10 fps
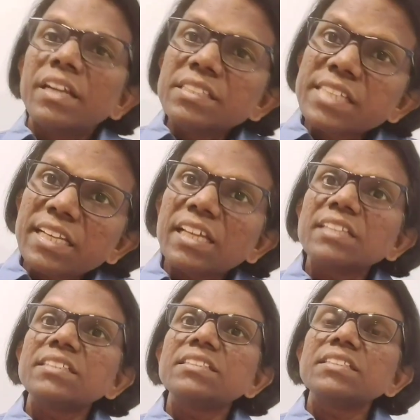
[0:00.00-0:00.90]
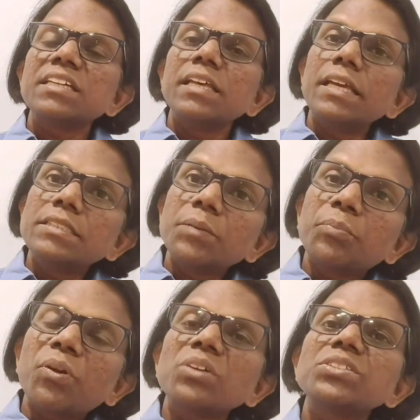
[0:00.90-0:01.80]
Risk analysis is
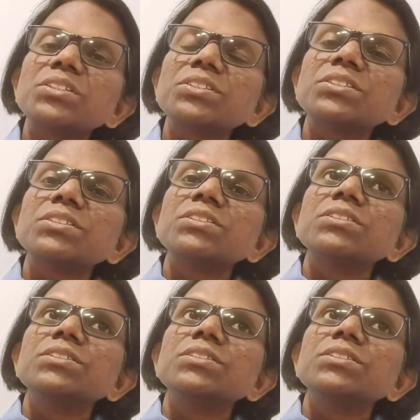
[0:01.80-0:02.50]
a process